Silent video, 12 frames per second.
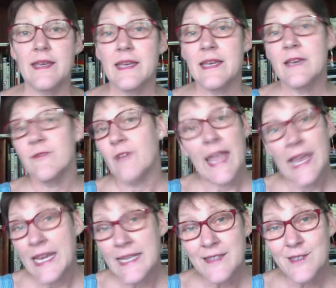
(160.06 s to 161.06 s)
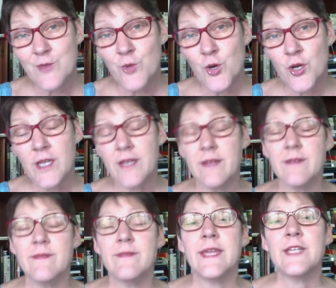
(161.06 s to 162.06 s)
If A doesn't work,
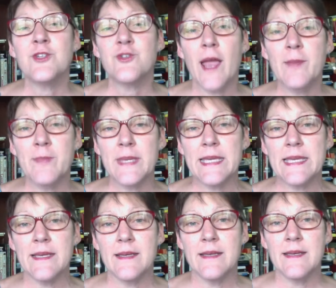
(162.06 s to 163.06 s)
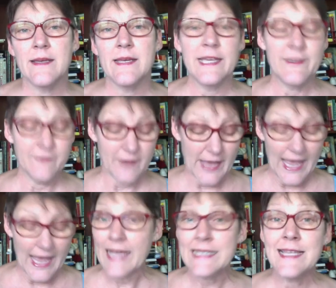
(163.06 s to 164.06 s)
then try B. If
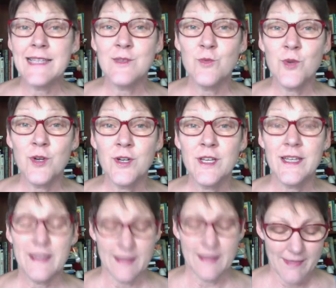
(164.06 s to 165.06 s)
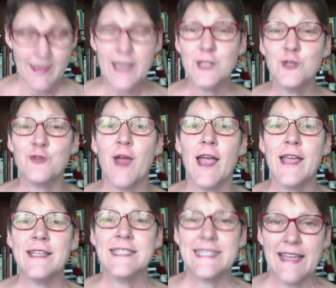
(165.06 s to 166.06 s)
X doesn't work, then
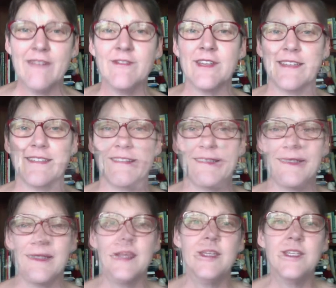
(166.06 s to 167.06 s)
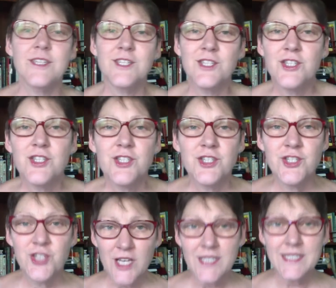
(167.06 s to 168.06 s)
try 7.
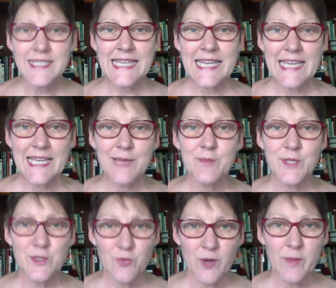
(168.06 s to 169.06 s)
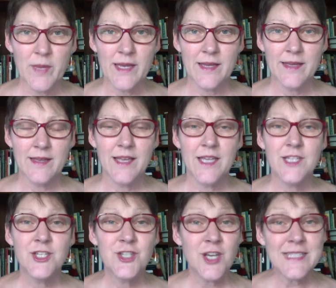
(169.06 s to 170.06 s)
Just keep swimming.
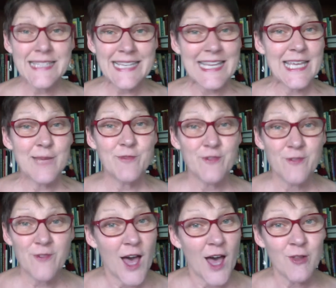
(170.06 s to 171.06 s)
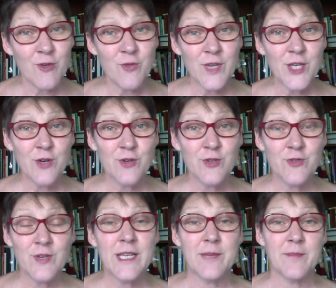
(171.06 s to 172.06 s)
Just keep following your
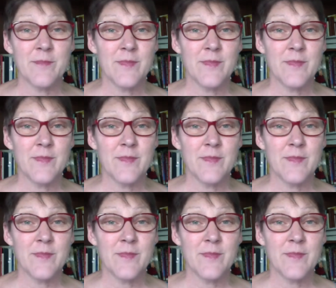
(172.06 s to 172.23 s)
dream.